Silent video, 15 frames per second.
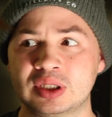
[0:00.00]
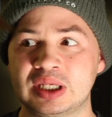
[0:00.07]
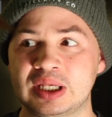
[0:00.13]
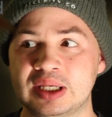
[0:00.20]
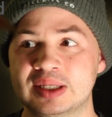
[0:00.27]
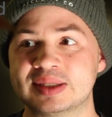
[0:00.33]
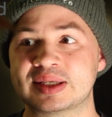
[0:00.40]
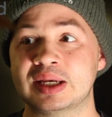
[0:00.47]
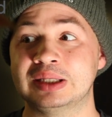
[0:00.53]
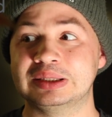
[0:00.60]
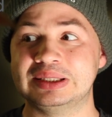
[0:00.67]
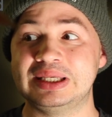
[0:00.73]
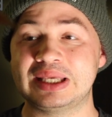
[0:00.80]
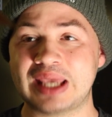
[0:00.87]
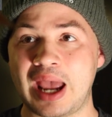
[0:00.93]
keys
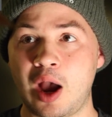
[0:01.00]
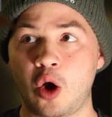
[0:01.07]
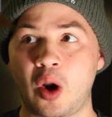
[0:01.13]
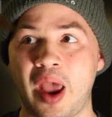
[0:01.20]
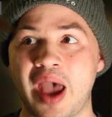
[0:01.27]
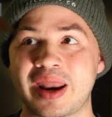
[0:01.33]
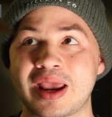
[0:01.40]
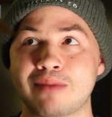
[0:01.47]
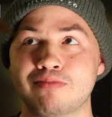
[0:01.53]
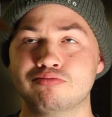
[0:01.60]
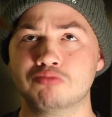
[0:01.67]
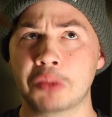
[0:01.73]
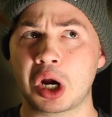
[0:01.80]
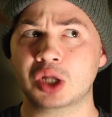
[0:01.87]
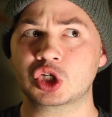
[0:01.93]
leak out at a
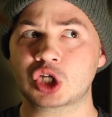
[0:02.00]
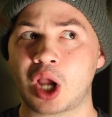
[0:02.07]
much